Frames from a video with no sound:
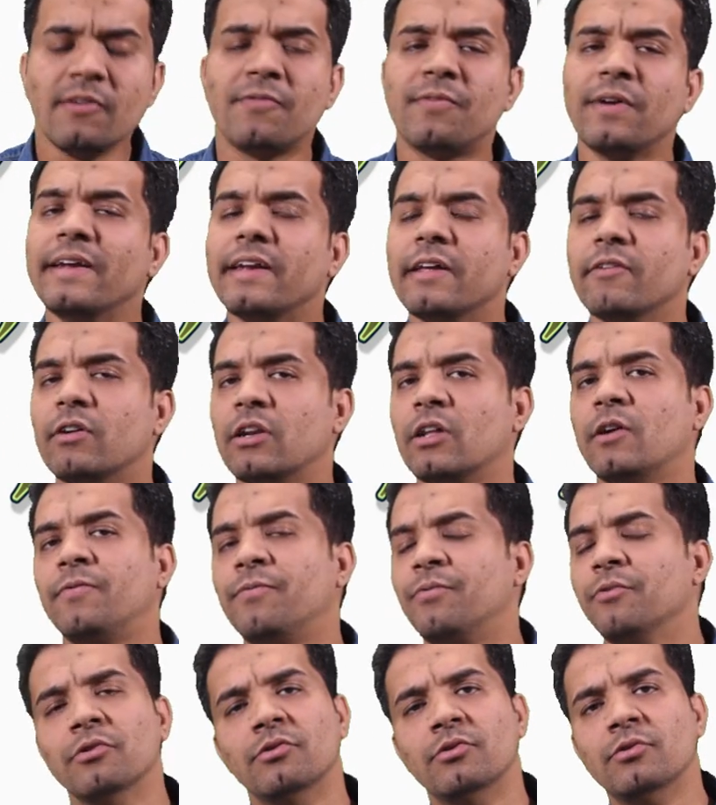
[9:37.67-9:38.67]
If any one
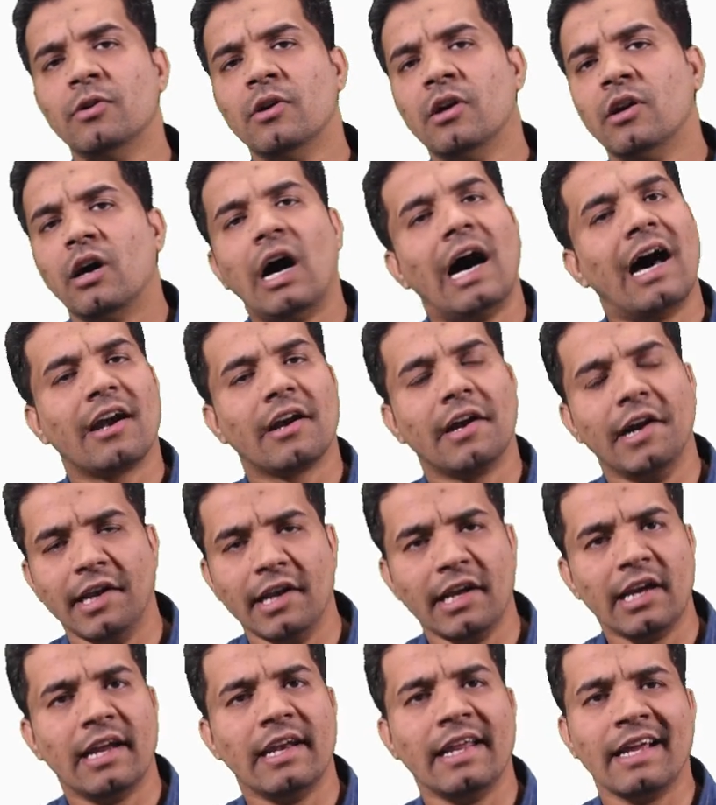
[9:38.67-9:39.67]
of you are
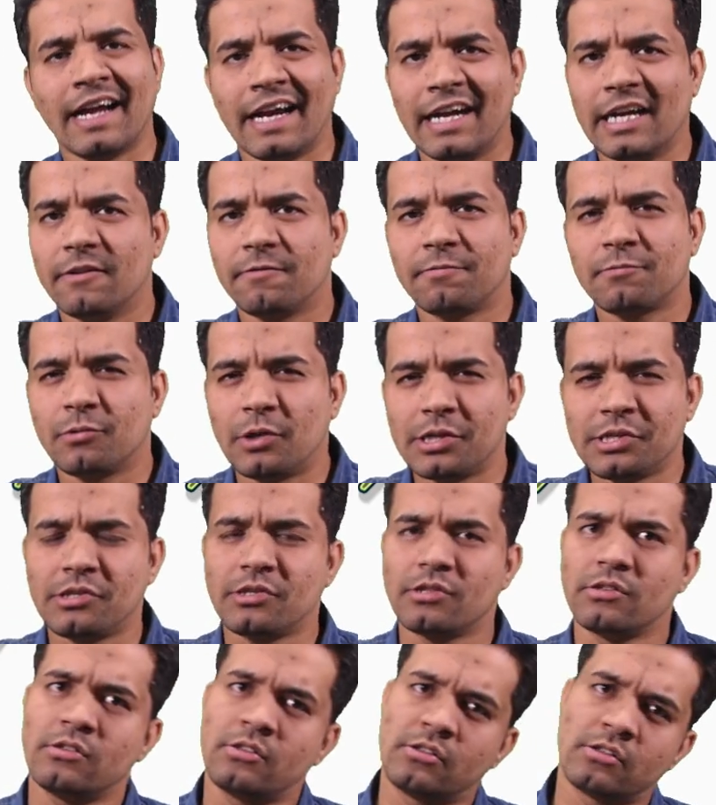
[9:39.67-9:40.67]
getting any kind of
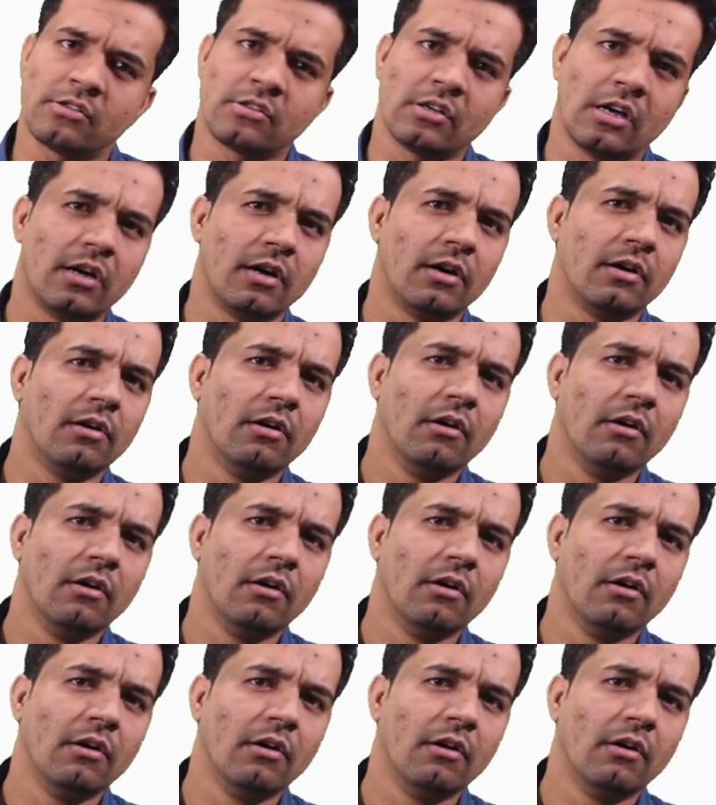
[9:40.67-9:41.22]
questions,